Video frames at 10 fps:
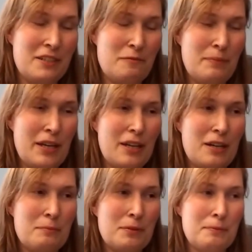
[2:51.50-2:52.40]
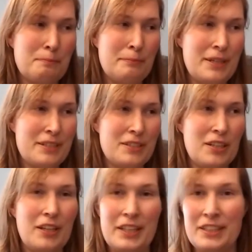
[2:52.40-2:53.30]
pickup bass
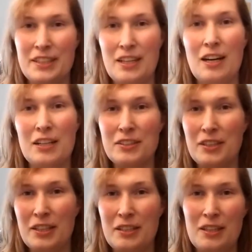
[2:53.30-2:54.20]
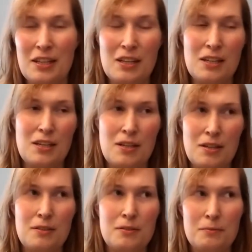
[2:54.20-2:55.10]
guitar, and a Hartka
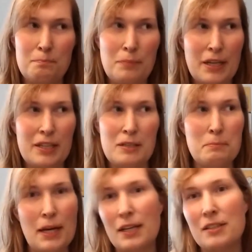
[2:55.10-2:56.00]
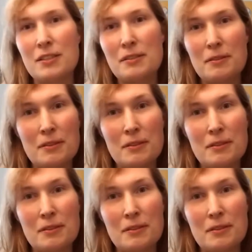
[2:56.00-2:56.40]
beginner bass.